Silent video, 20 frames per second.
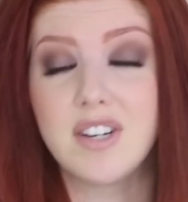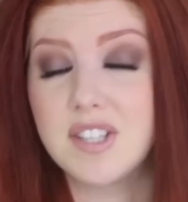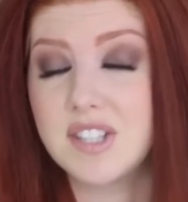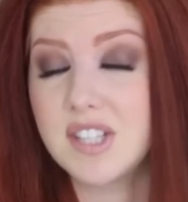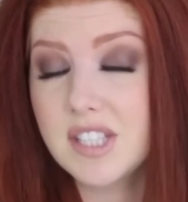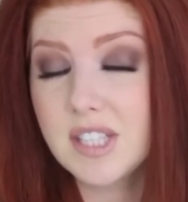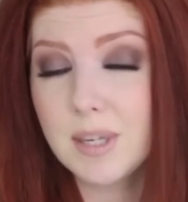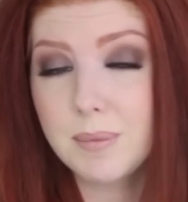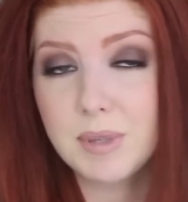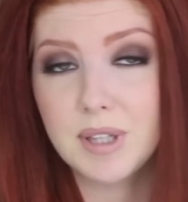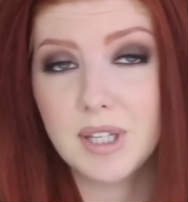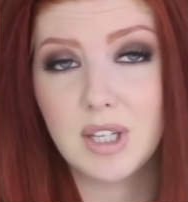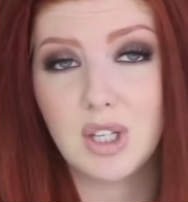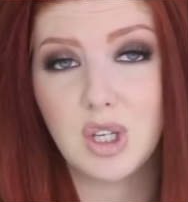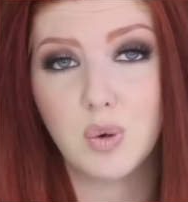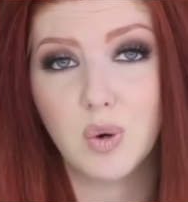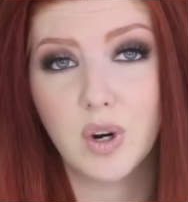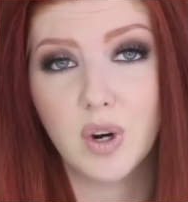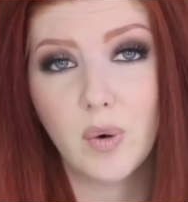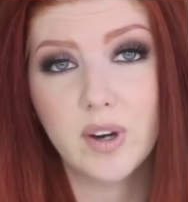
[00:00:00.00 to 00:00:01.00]
Is this something that
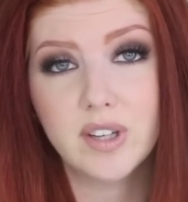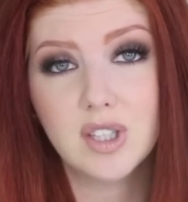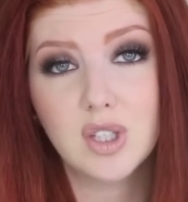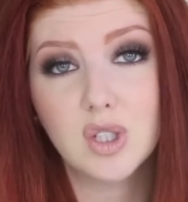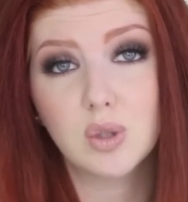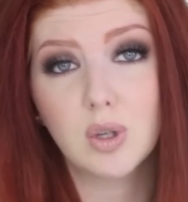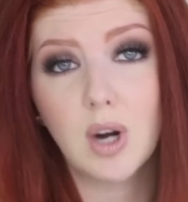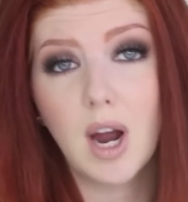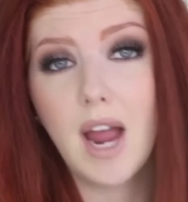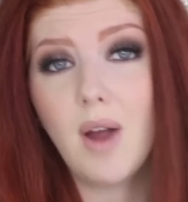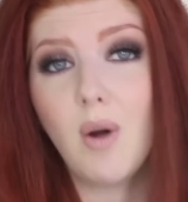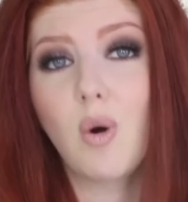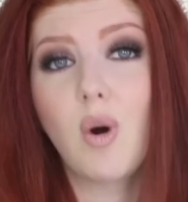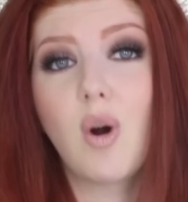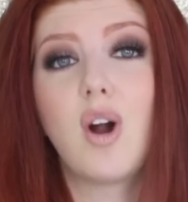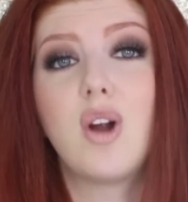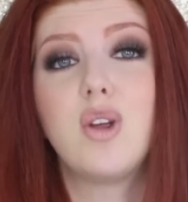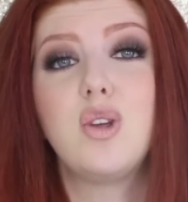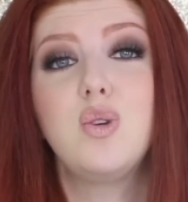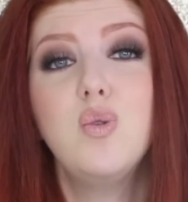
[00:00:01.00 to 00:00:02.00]
you are going to try or
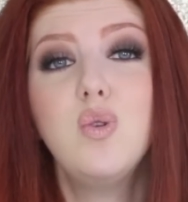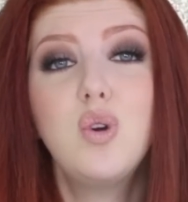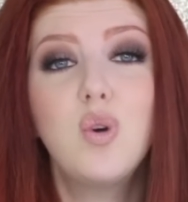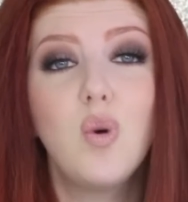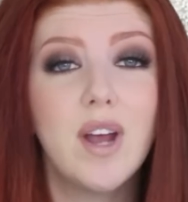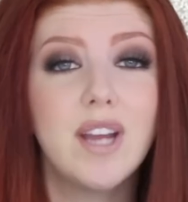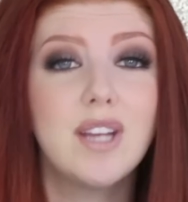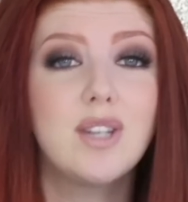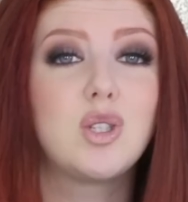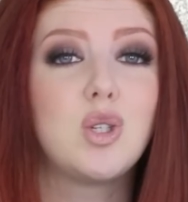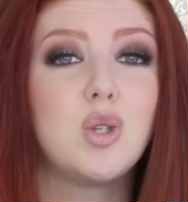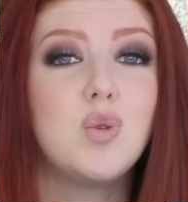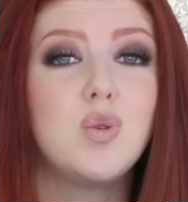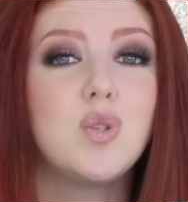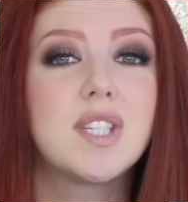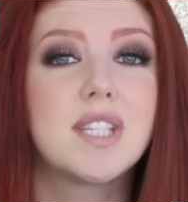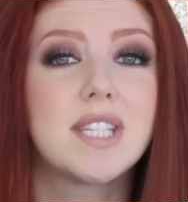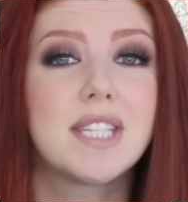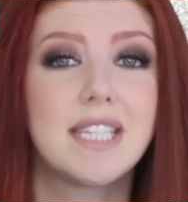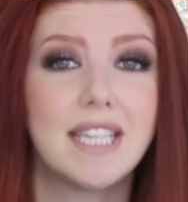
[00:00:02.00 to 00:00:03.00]
are you going to
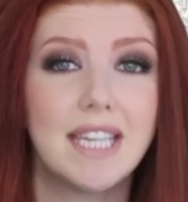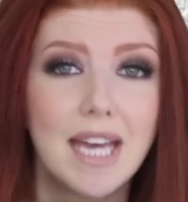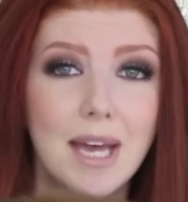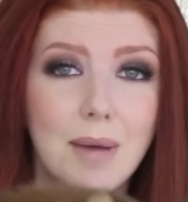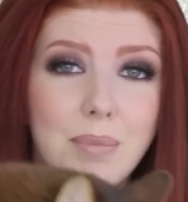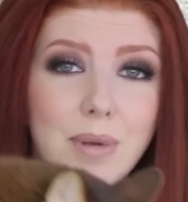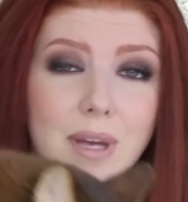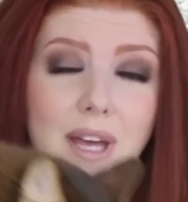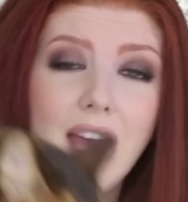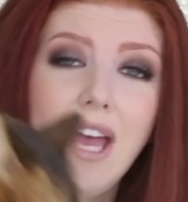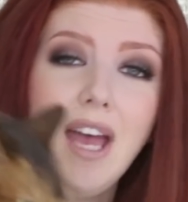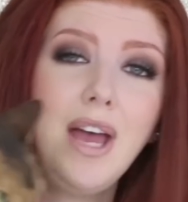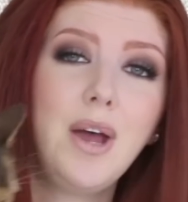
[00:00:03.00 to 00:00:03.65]
skip?